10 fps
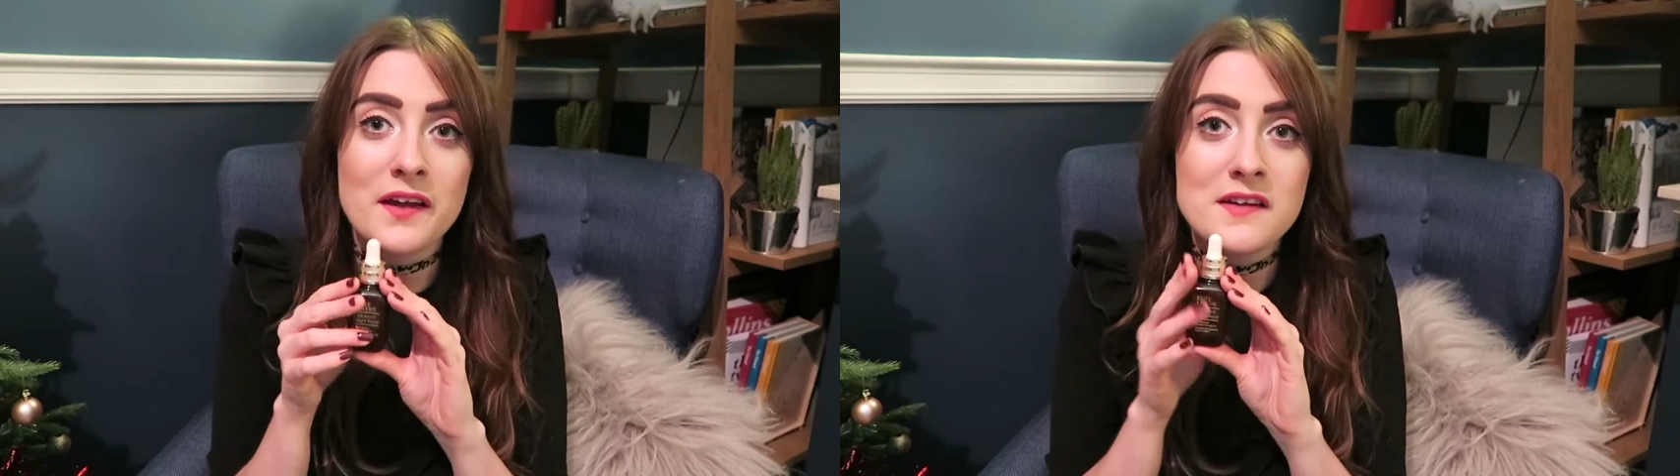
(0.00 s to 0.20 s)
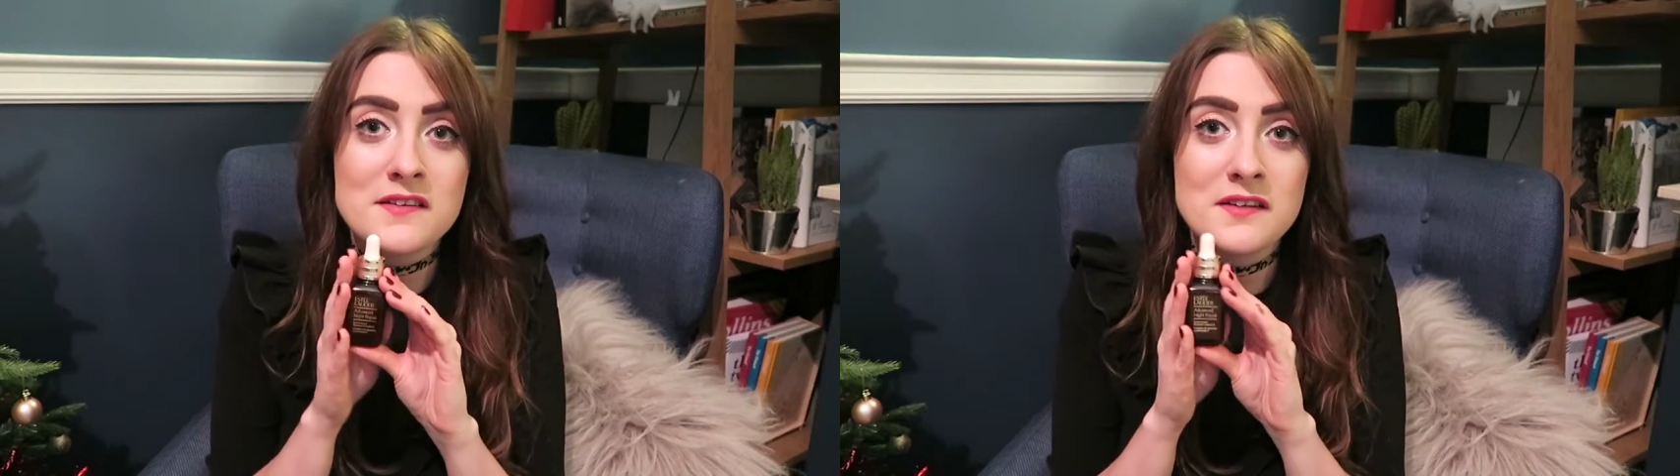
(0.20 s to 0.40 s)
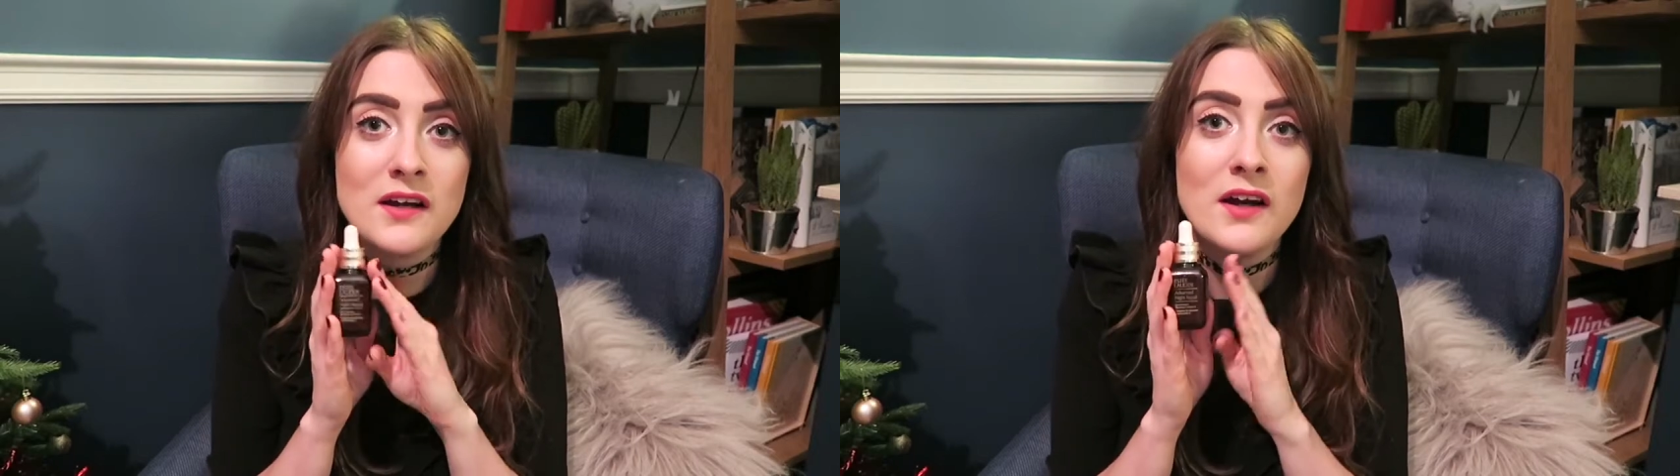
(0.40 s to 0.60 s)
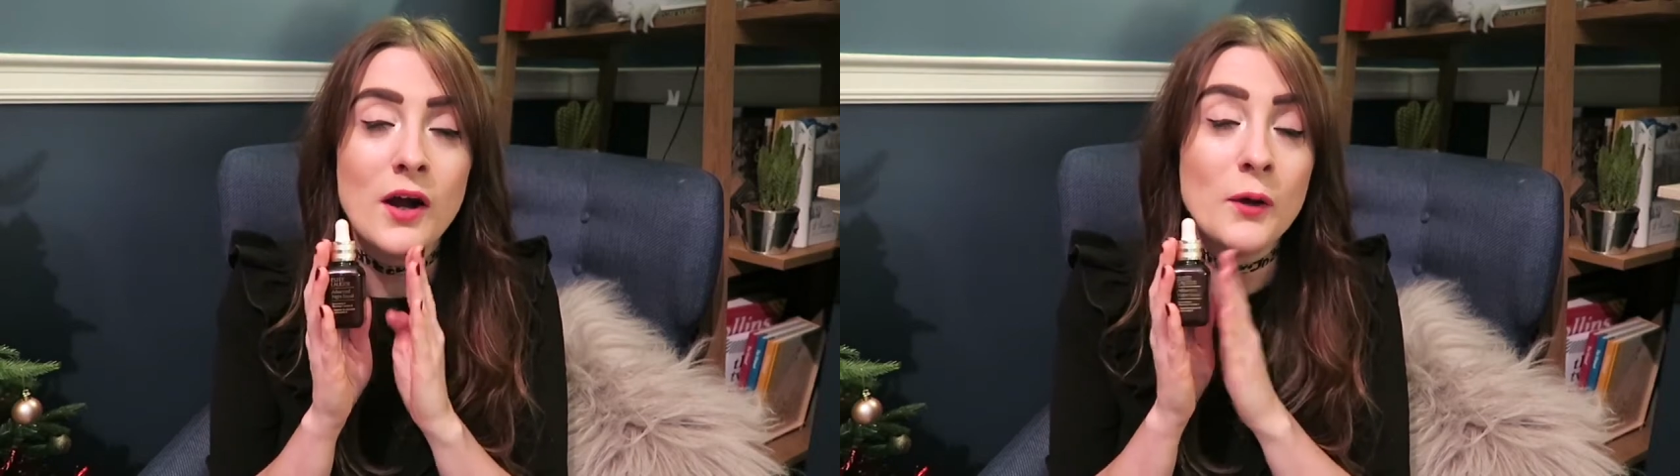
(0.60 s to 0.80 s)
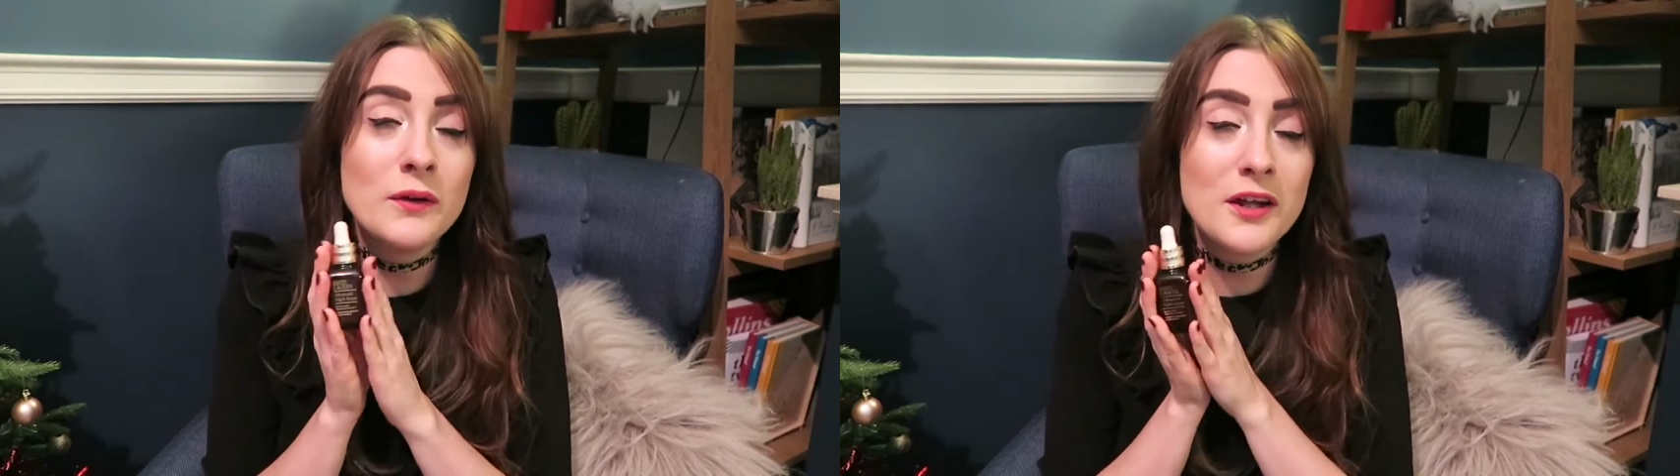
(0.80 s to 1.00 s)
this
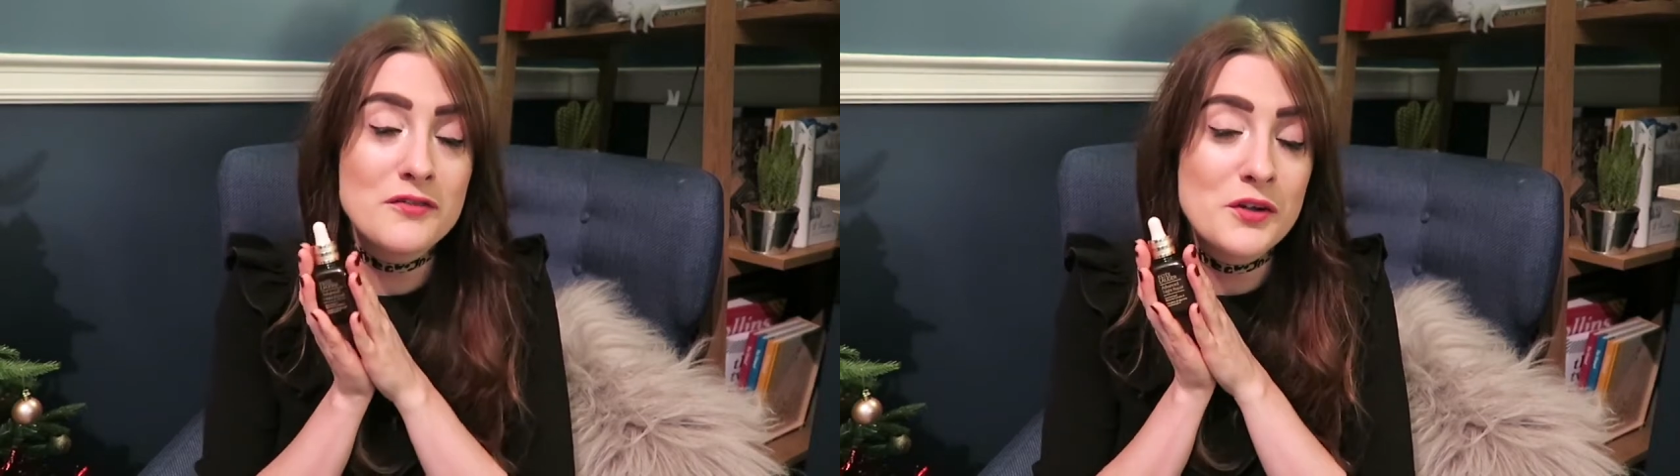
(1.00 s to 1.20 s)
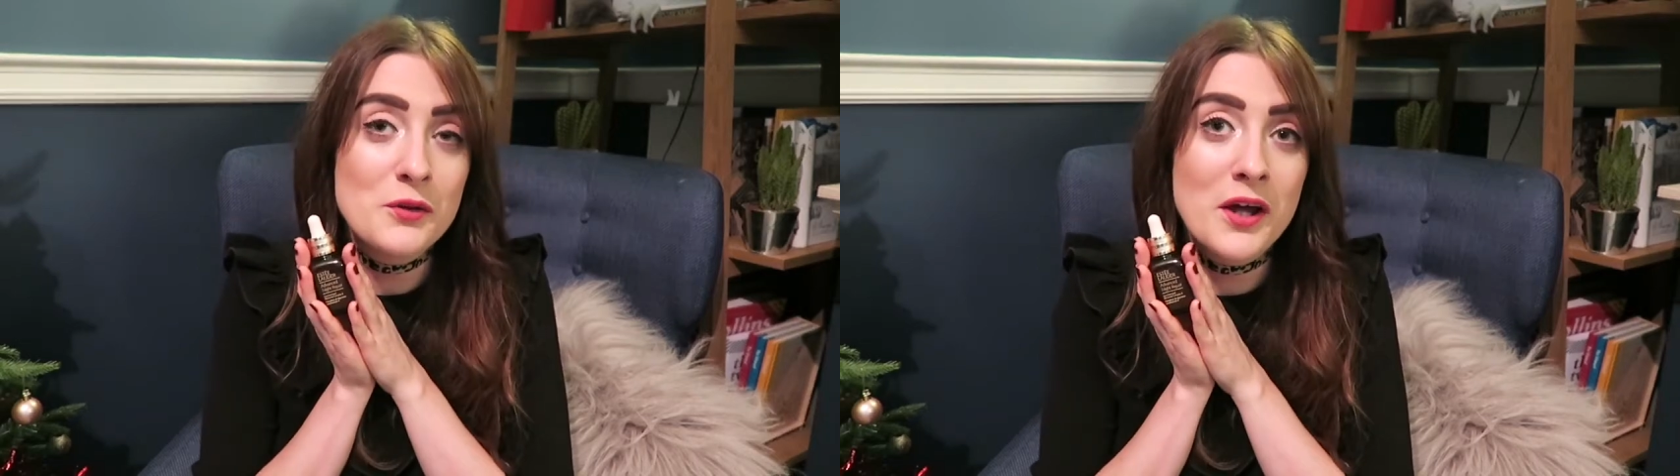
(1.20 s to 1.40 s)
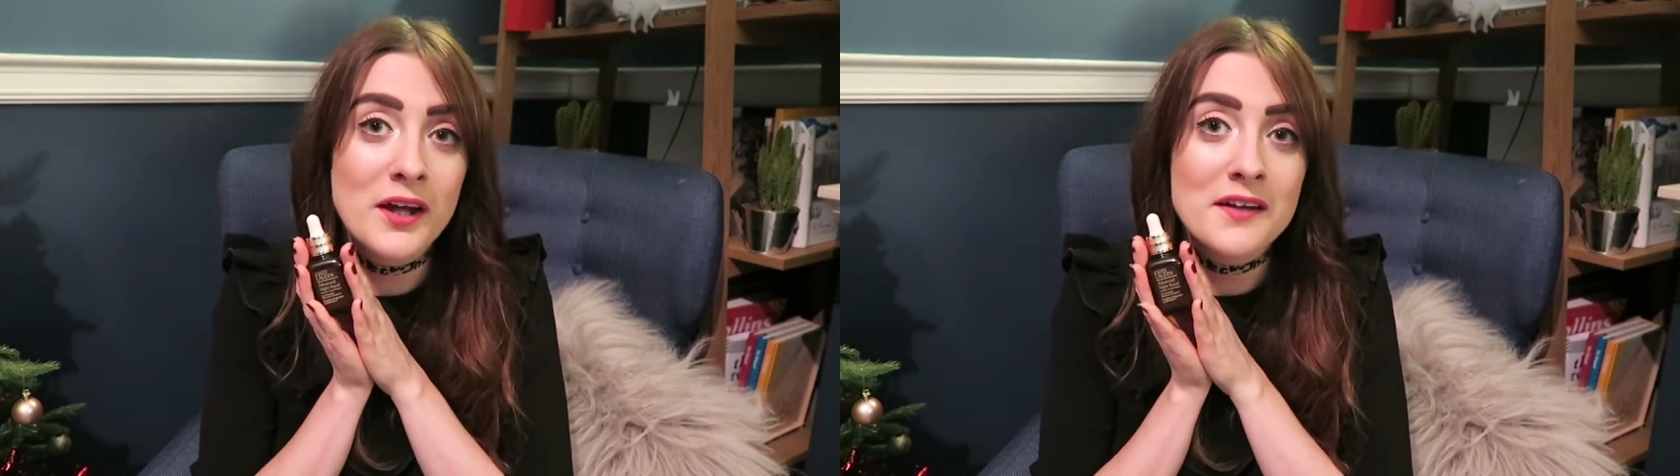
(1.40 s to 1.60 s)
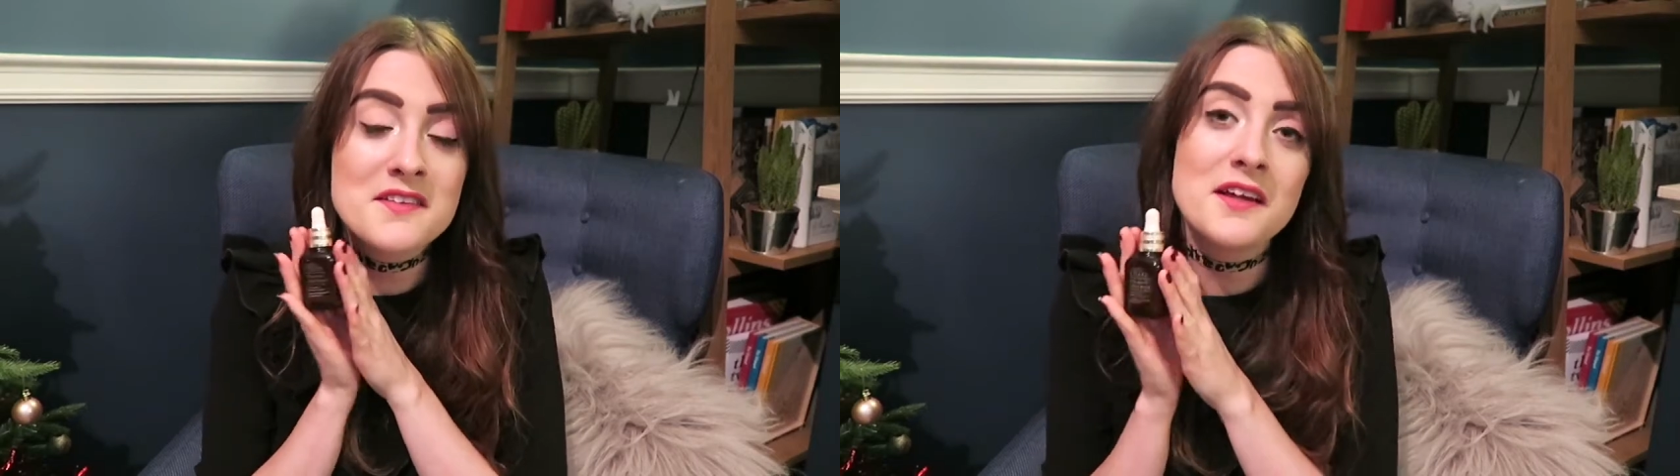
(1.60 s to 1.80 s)
only a few days,